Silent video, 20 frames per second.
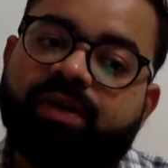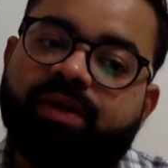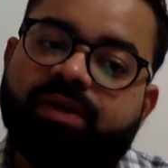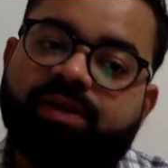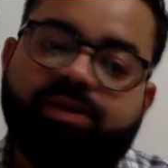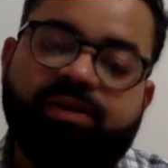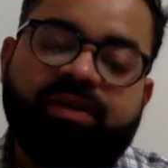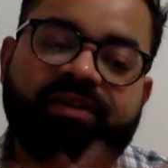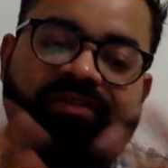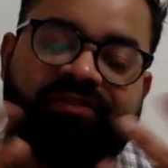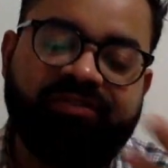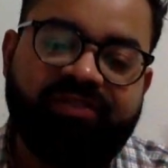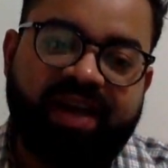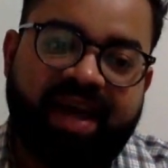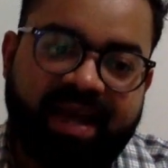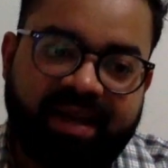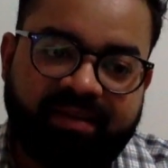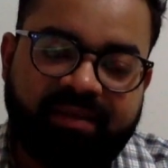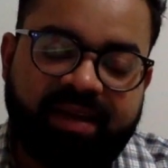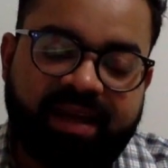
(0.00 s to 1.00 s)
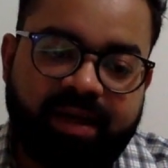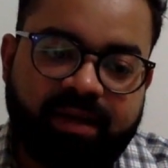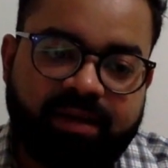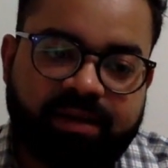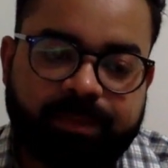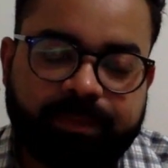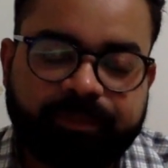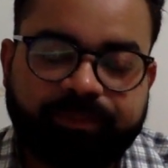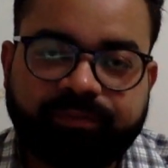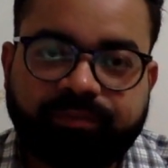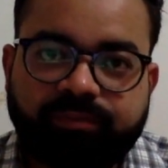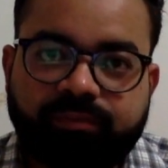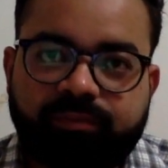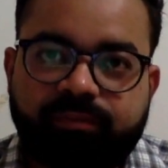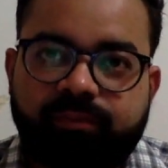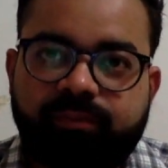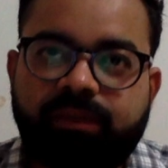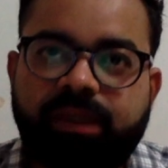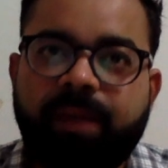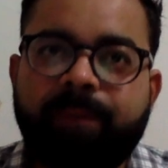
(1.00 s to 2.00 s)
So the fact that
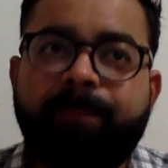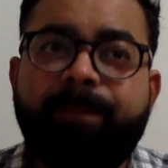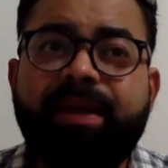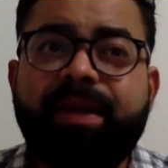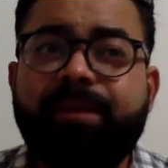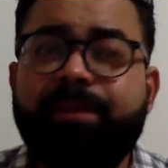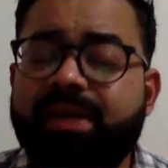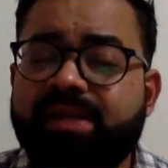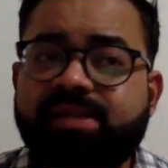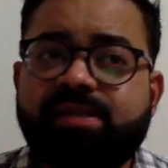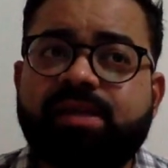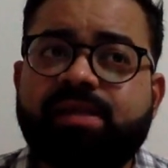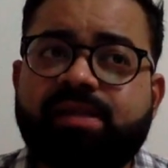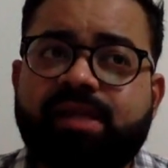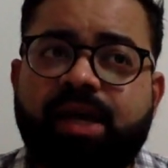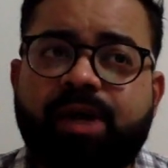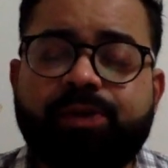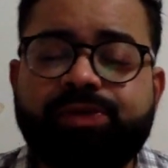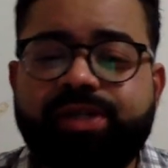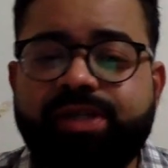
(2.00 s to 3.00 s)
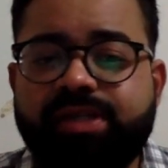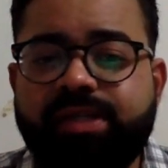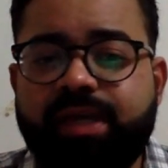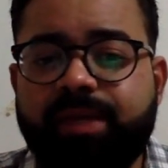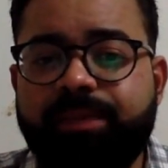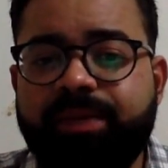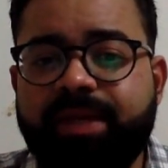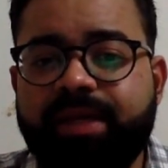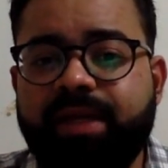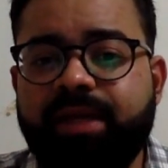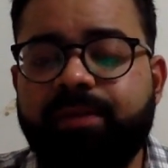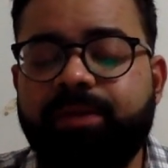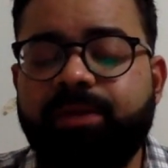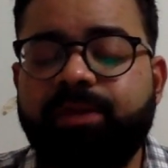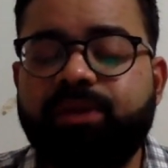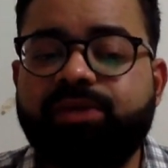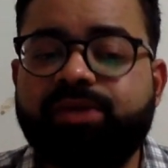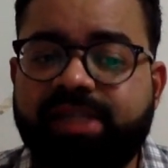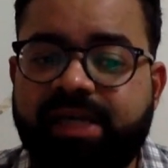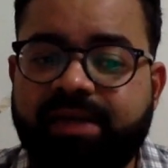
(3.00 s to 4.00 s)
big business houses are being able
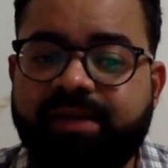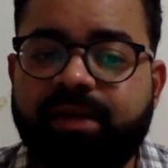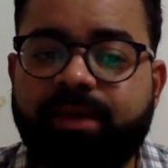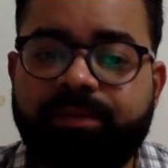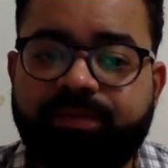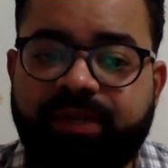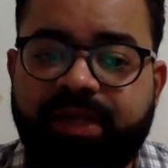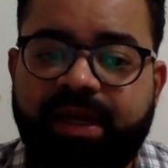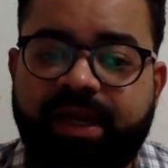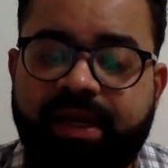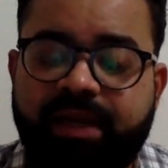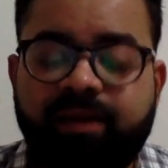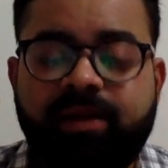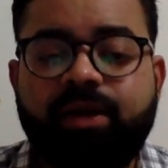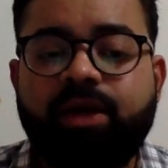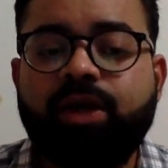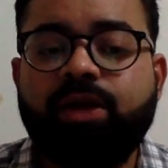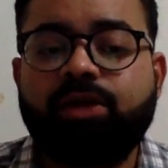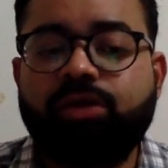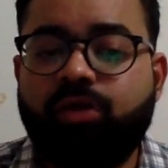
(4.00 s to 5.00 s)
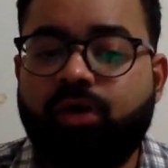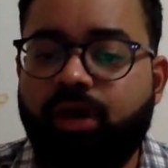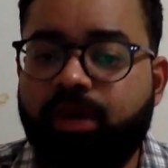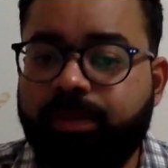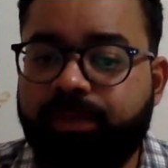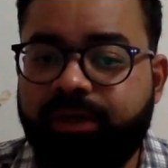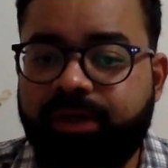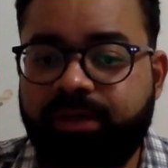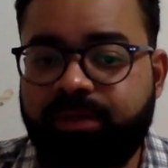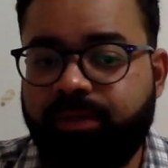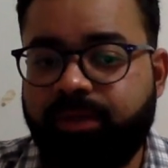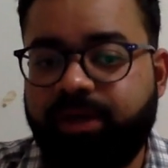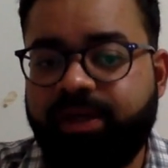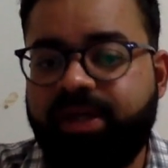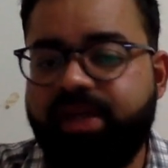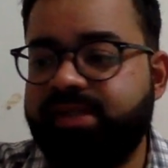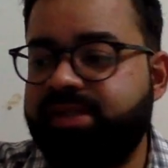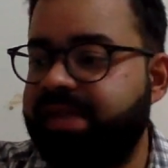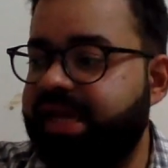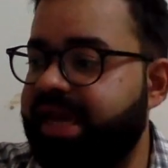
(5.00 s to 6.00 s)
to set up their corporate
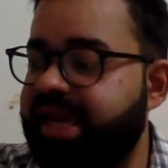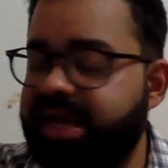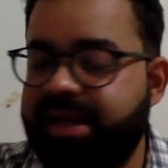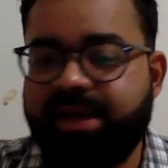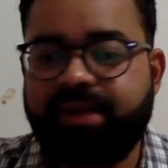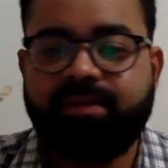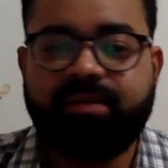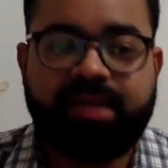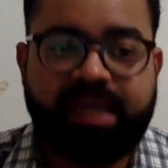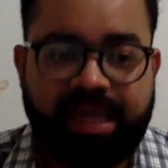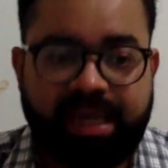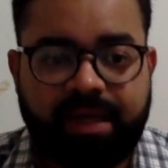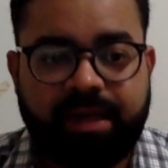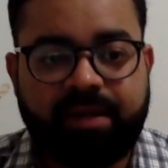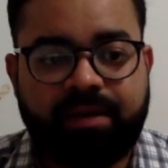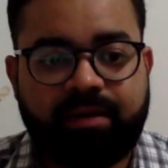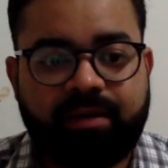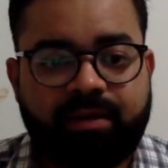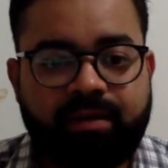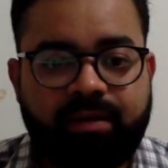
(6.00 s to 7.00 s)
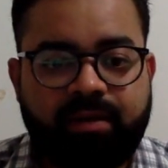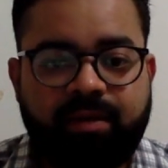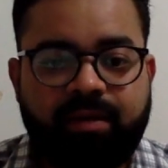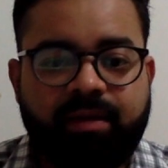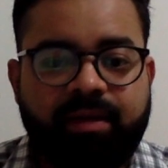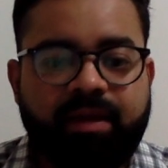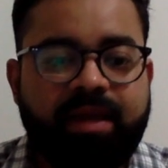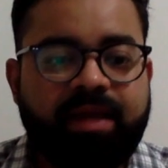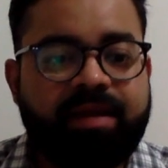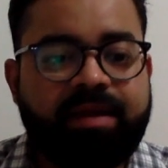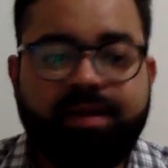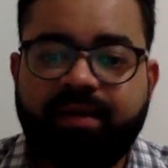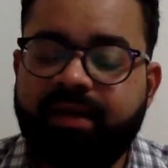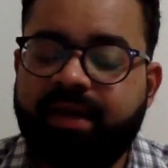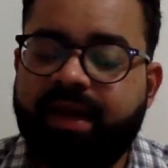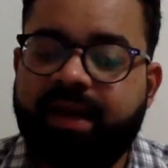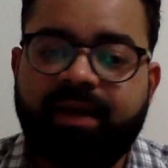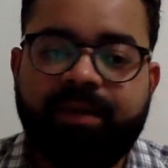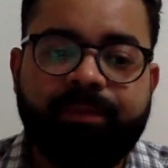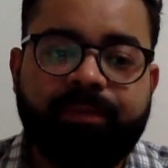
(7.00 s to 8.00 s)
bodies here and there in India
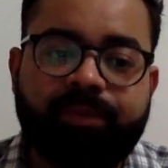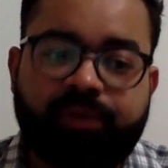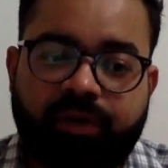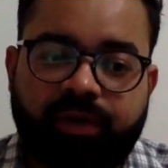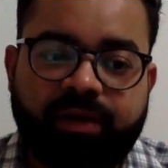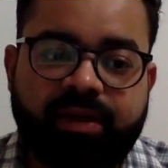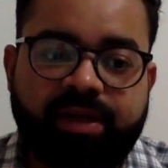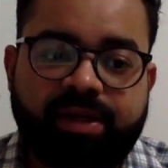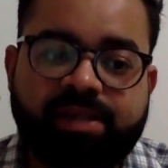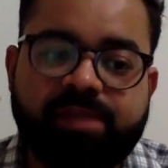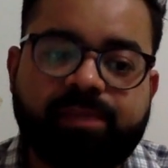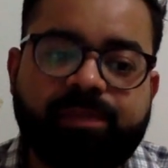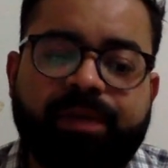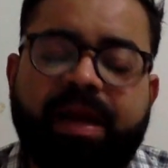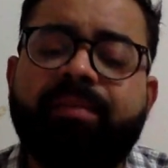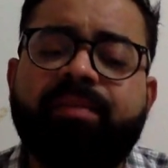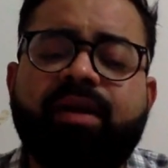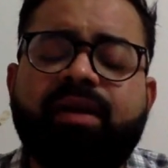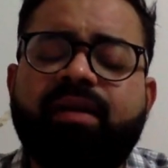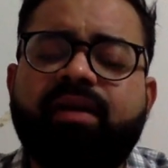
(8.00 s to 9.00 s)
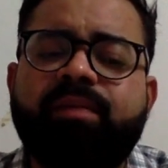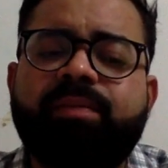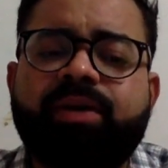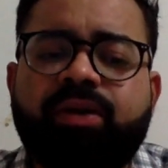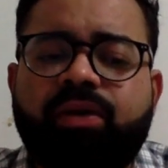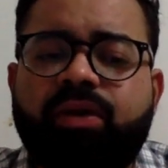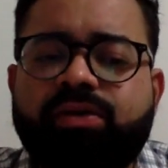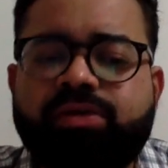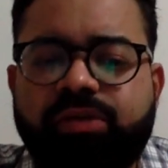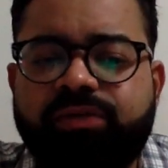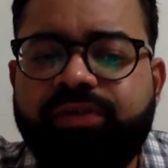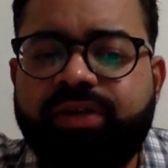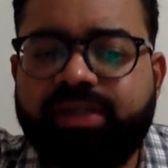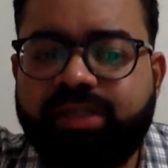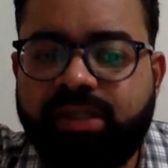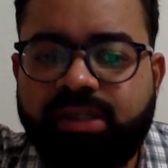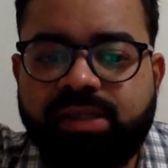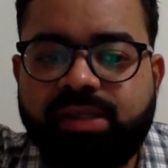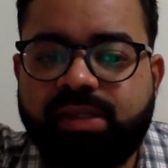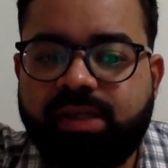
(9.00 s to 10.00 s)
and abroad is primarily because of
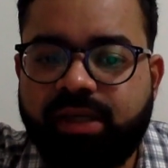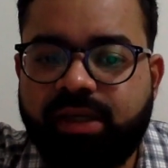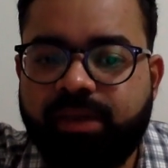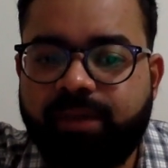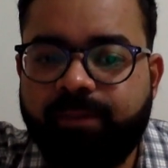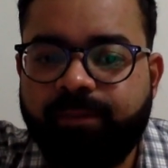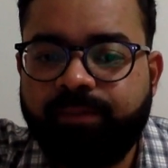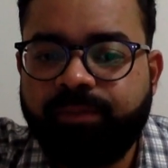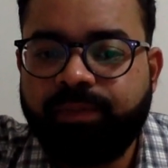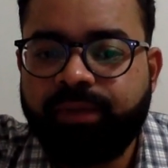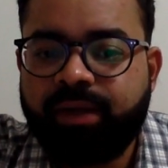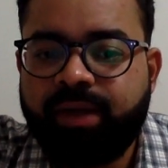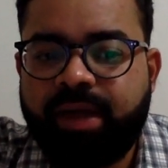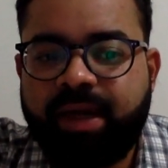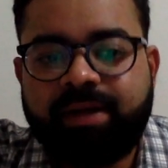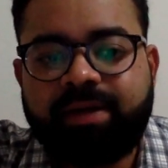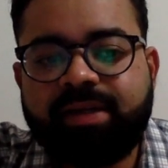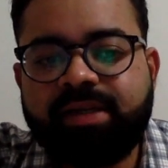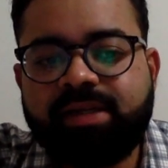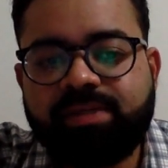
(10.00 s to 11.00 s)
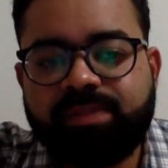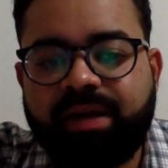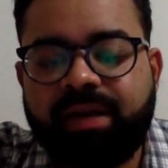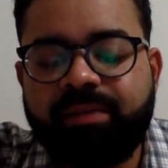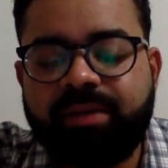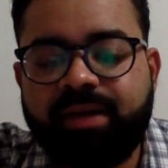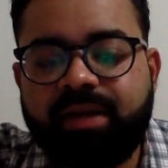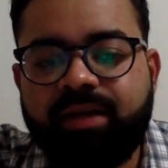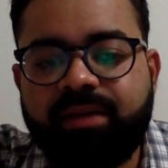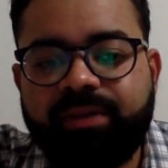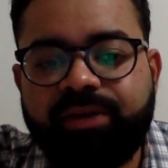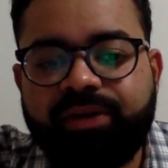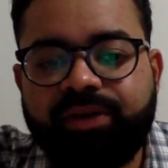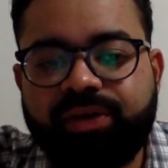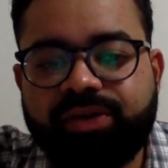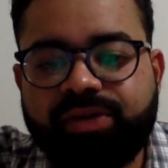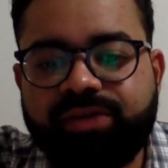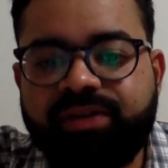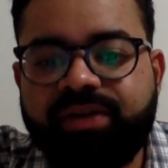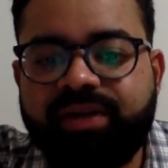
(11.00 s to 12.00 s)
agency, and it is primarily
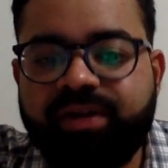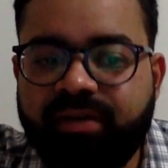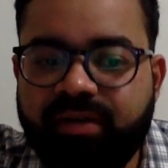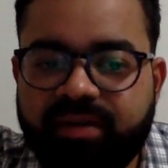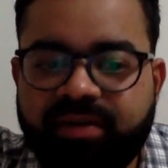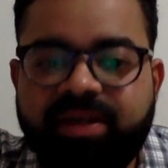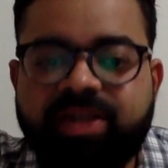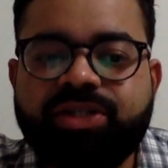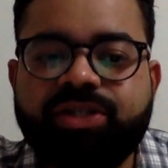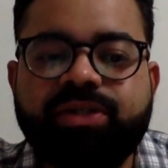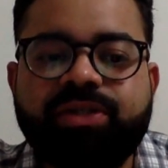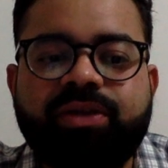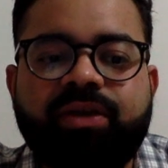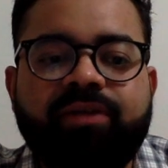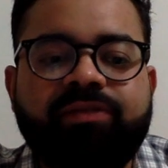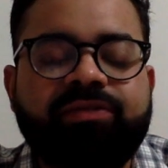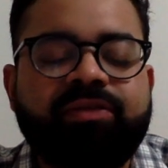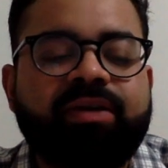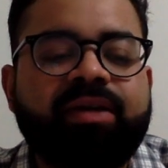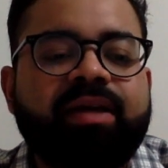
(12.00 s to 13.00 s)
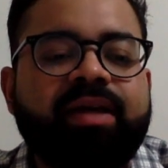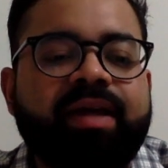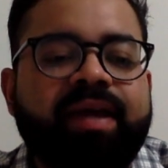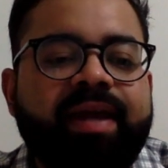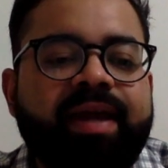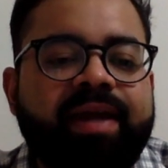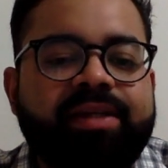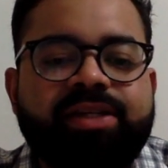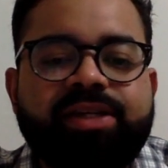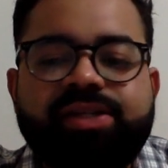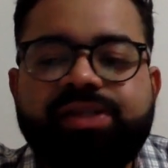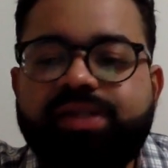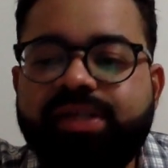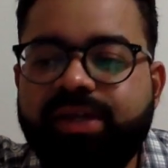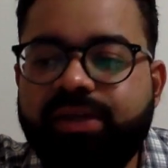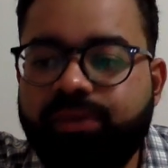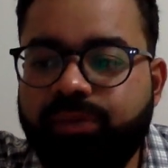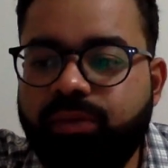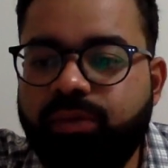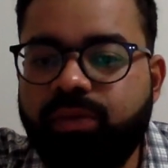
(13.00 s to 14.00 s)
because of the recognition of
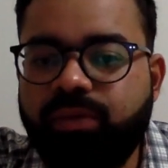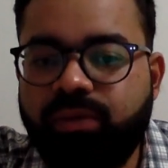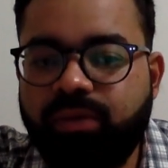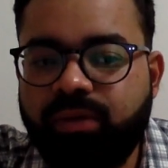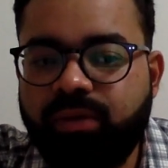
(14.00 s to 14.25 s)
agency rule,